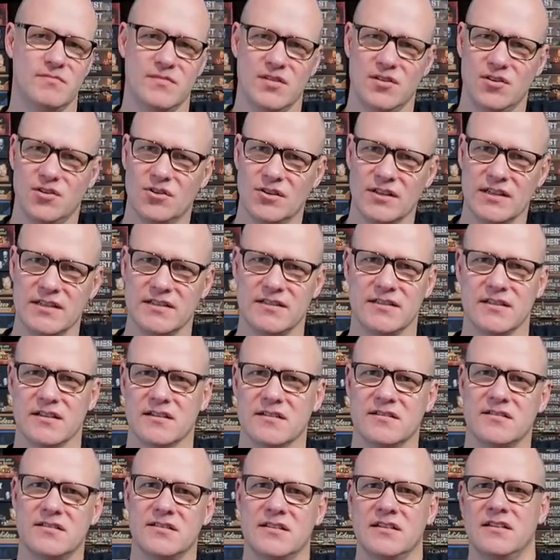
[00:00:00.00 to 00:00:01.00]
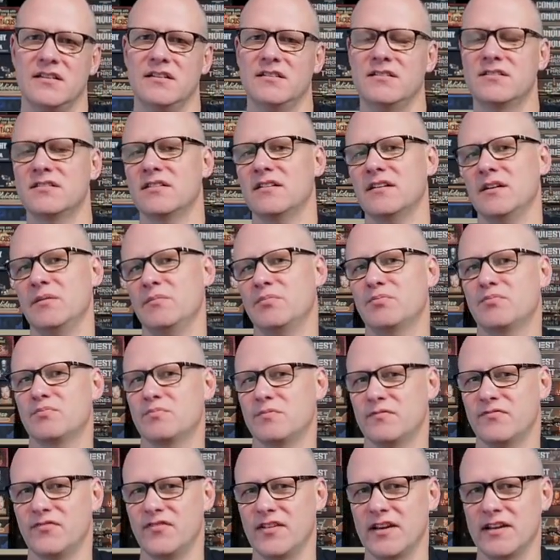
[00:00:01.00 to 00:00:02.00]
early D&D type
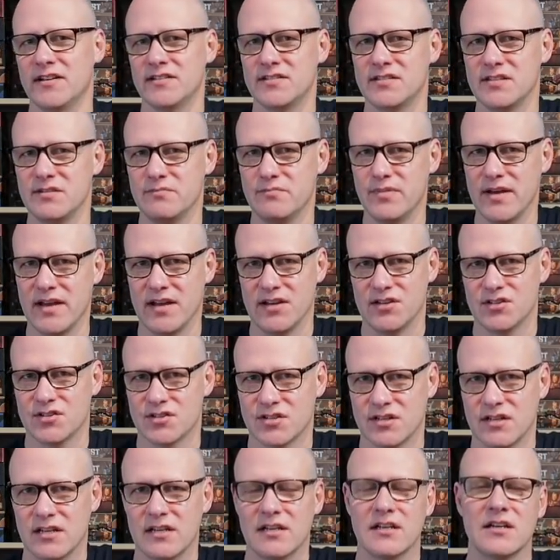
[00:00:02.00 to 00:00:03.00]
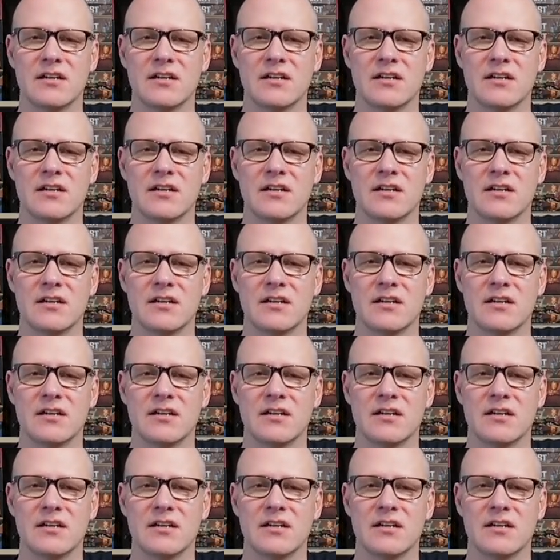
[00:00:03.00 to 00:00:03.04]
fantasy bash.